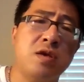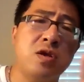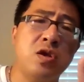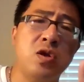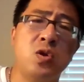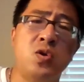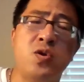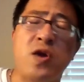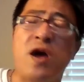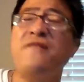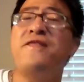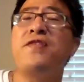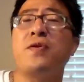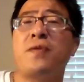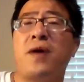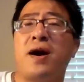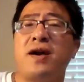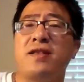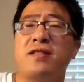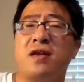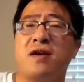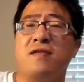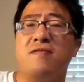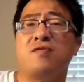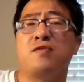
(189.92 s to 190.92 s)
revenue
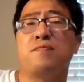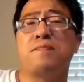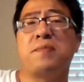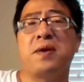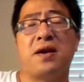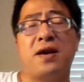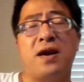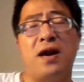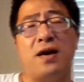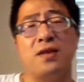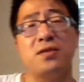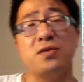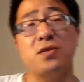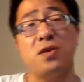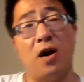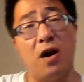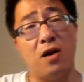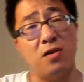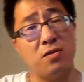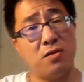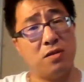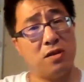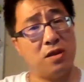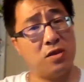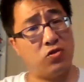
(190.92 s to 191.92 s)
items, because
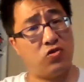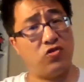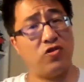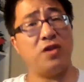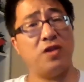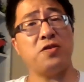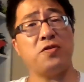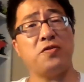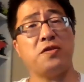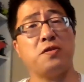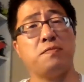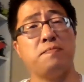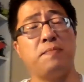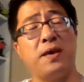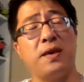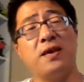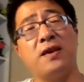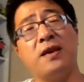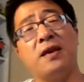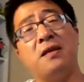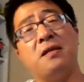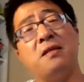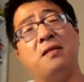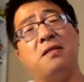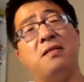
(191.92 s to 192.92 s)
in general
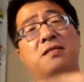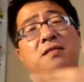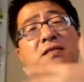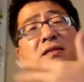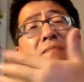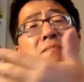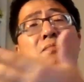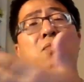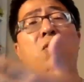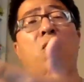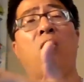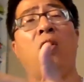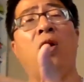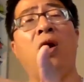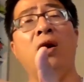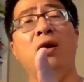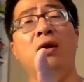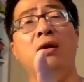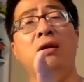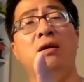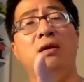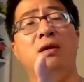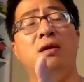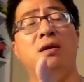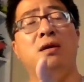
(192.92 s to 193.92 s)
speaking, the more,
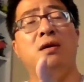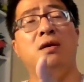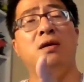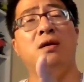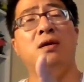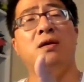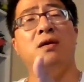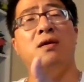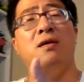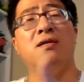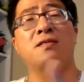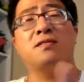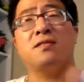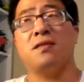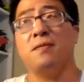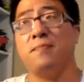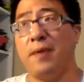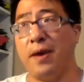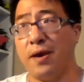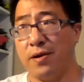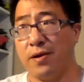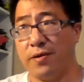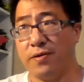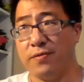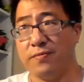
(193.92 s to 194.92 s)
the
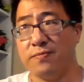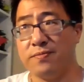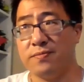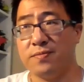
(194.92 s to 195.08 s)
better.